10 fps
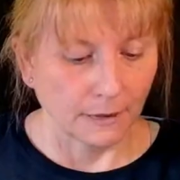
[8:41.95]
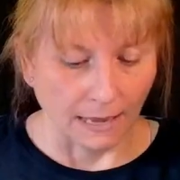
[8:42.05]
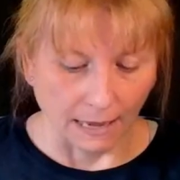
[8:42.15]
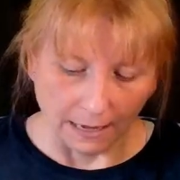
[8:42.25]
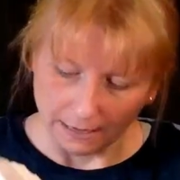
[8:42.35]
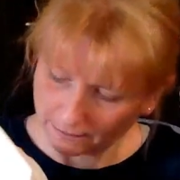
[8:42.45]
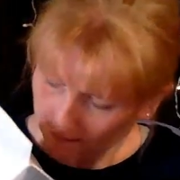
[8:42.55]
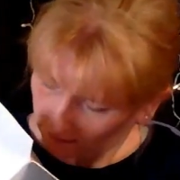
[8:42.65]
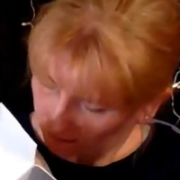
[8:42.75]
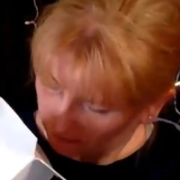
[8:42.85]
And
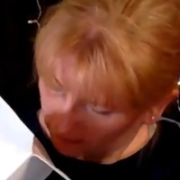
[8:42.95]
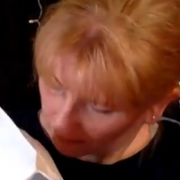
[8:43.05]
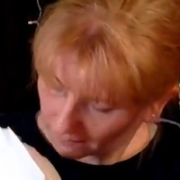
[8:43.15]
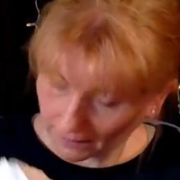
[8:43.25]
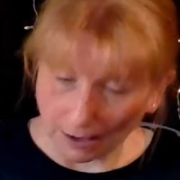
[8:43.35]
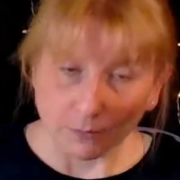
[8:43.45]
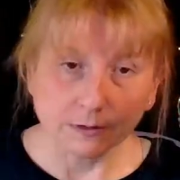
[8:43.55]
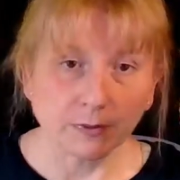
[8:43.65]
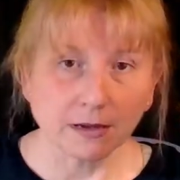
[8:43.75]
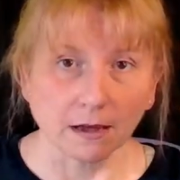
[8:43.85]
that
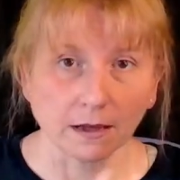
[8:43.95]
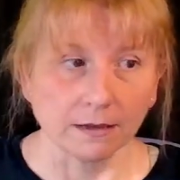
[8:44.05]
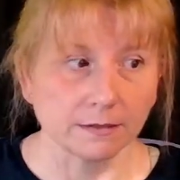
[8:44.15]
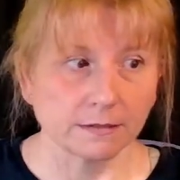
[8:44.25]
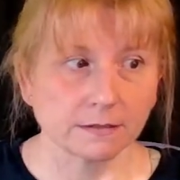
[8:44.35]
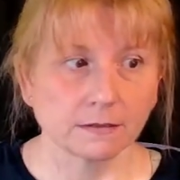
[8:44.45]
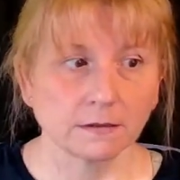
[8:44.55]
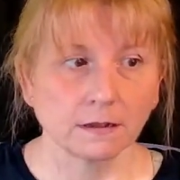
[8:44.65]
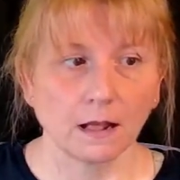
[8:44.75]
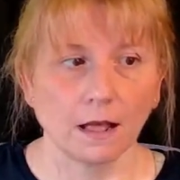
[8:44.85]
was because
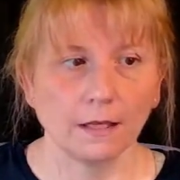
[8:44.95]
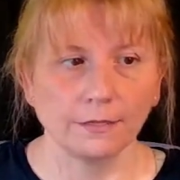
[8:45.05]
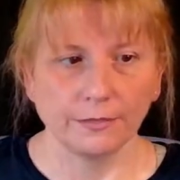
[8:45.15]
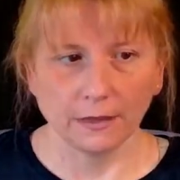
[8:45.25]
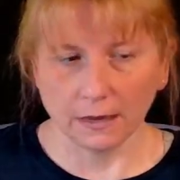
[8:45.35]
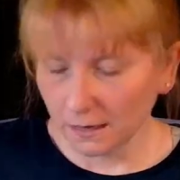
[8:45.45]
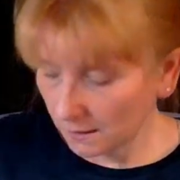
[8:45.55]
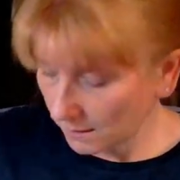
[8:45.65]
the